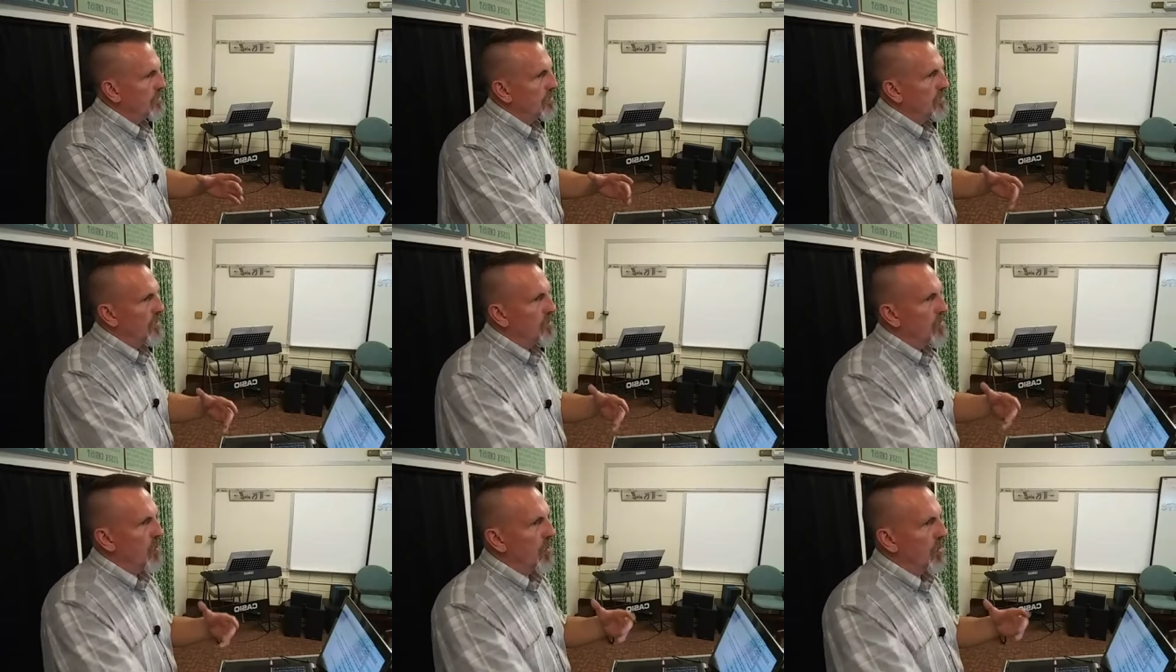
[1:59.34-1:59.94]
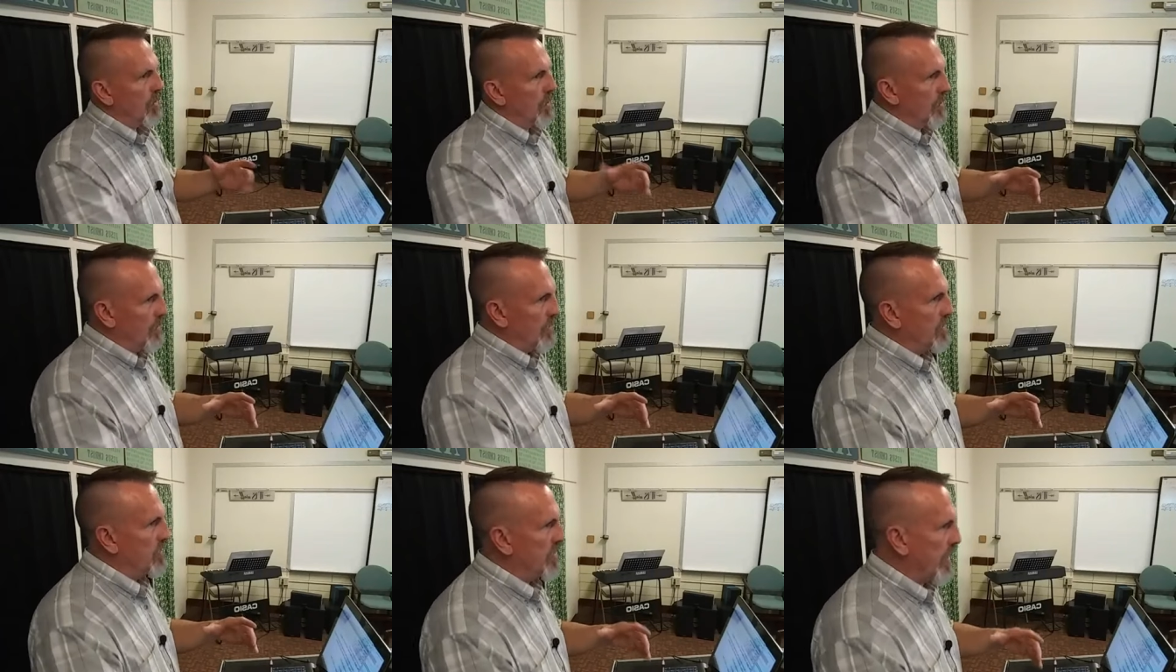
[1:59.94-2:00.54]
The more
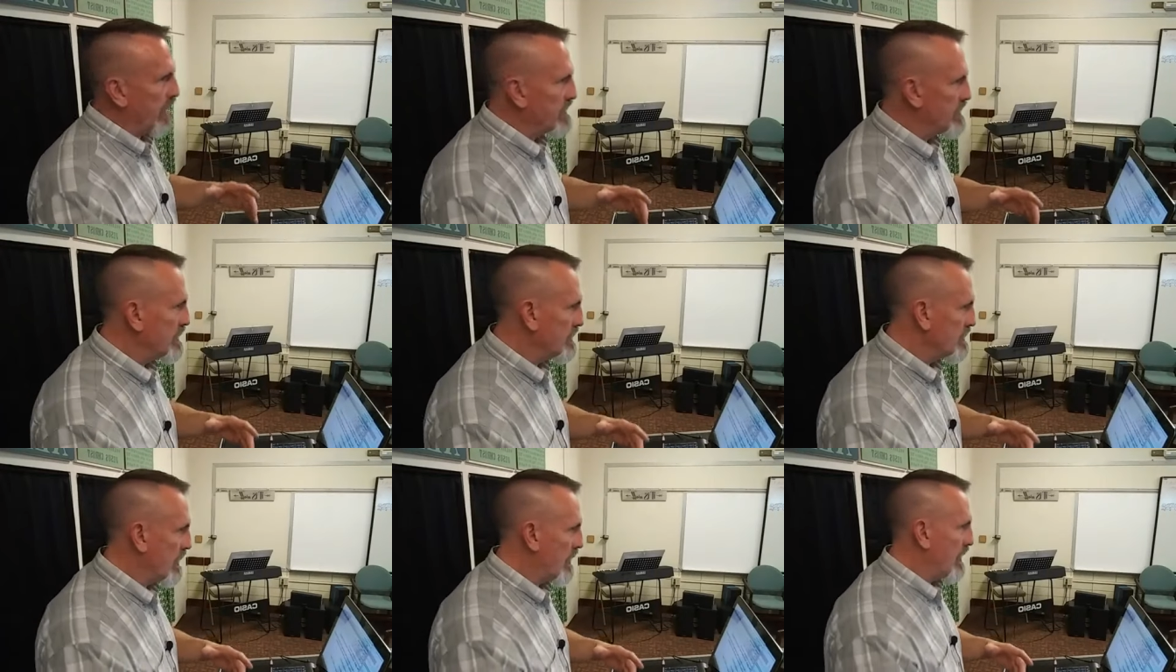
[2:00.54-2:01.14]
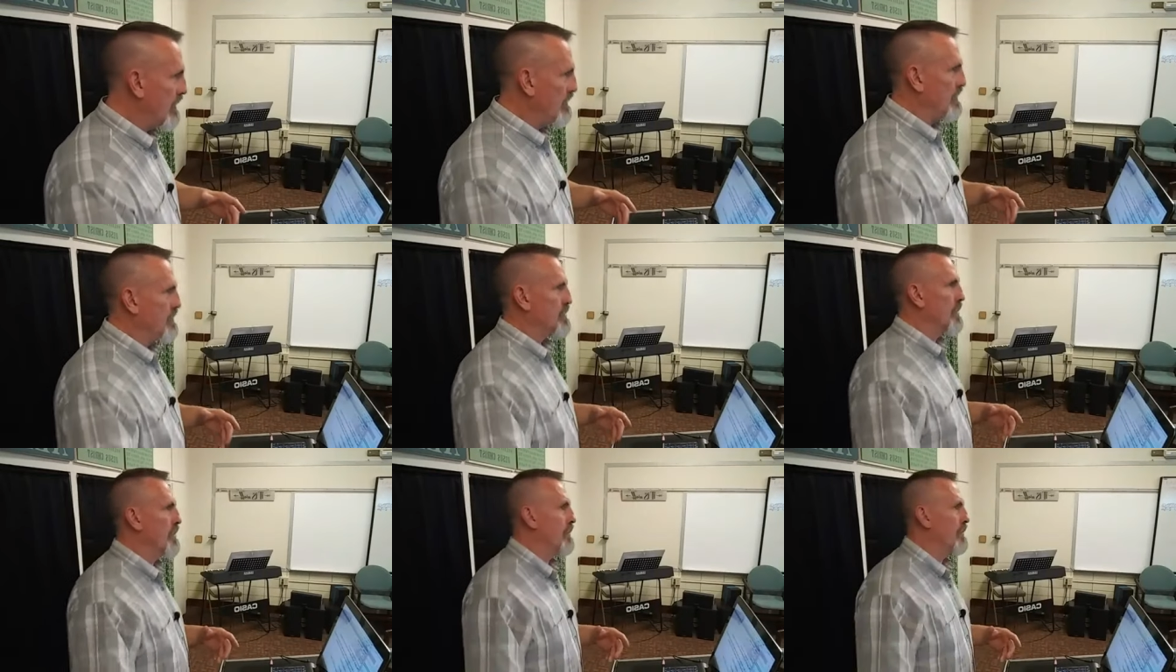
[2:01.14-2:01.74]
lengthy sections, I'll have you
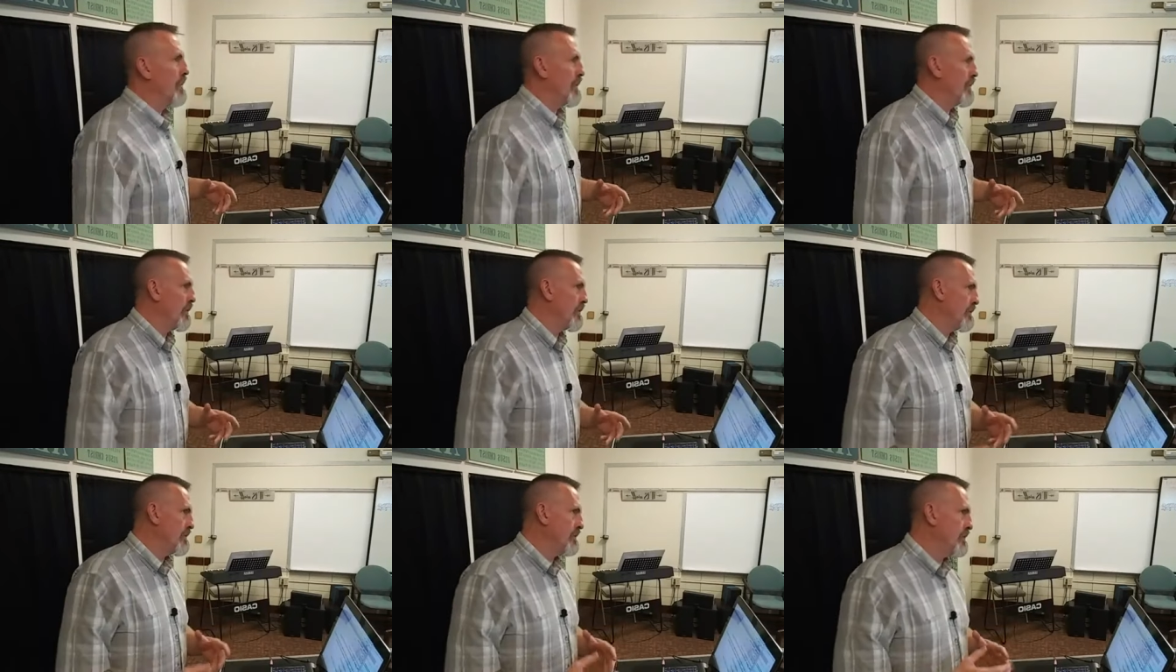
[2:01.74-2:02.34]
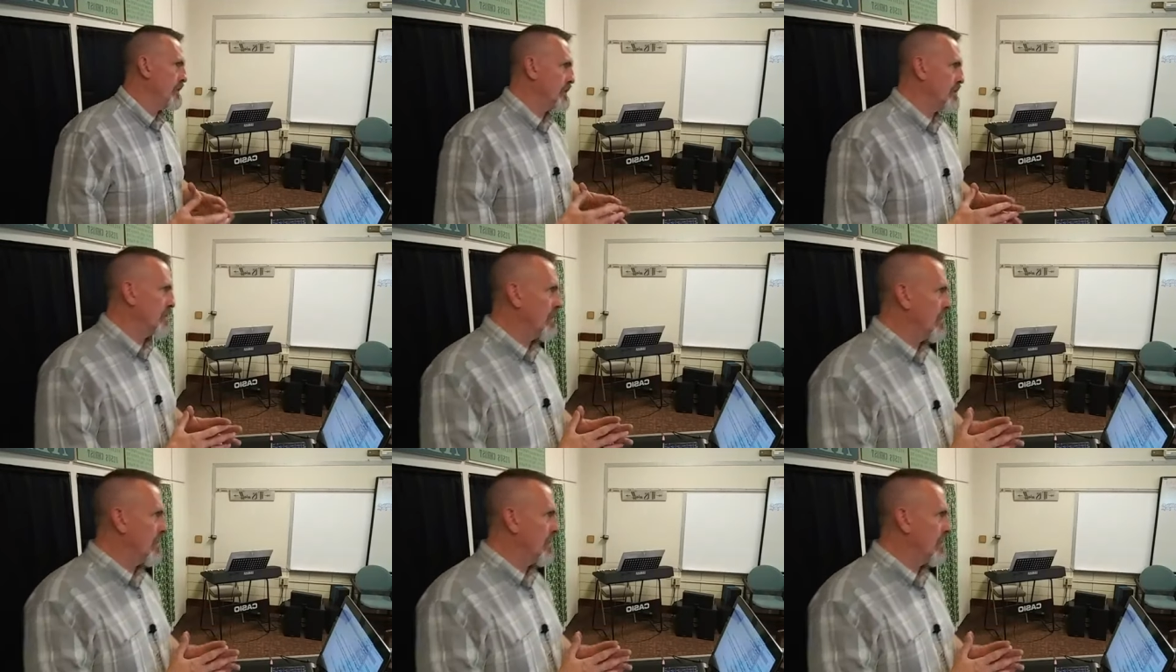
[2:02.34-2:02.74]
turn there, and just